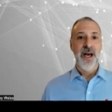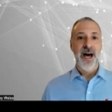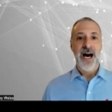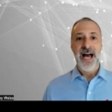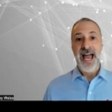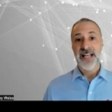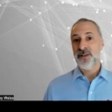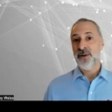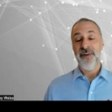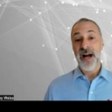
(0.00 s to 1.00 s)
And
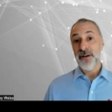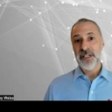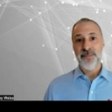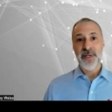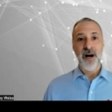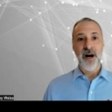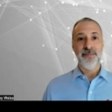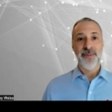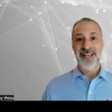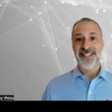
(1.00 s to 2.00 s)
so Fiery has
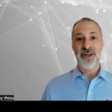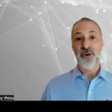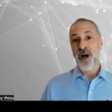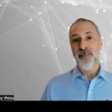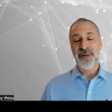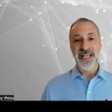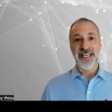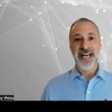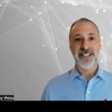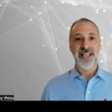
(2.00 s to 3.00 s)
become its own company. And
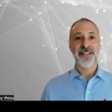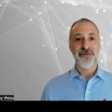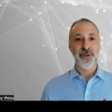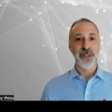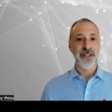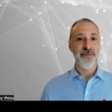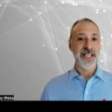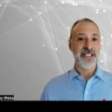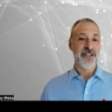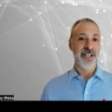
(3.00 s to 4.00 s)
that's really the
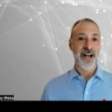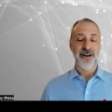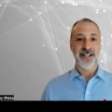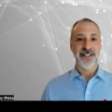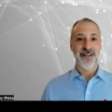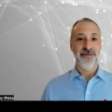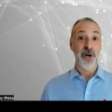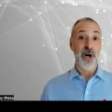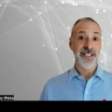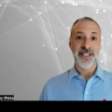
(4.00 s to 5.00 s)
message there. And it's, for
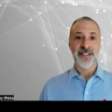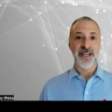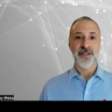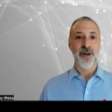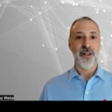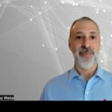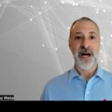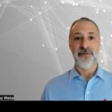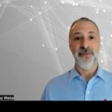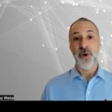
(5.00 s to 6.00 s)
us, it's all
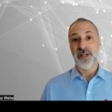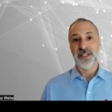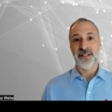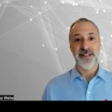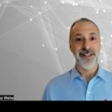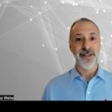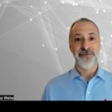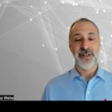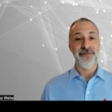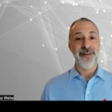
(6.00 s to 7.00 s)
about focus and
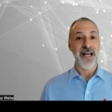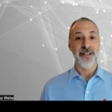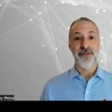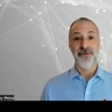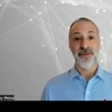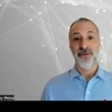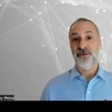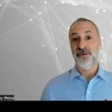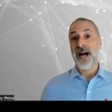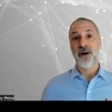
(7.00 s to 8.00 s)
delivering value
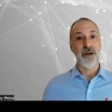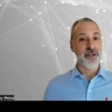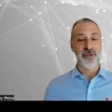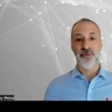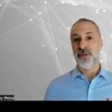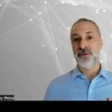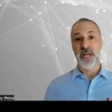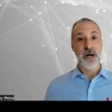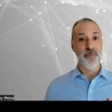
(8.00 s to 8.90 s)
to our customers, our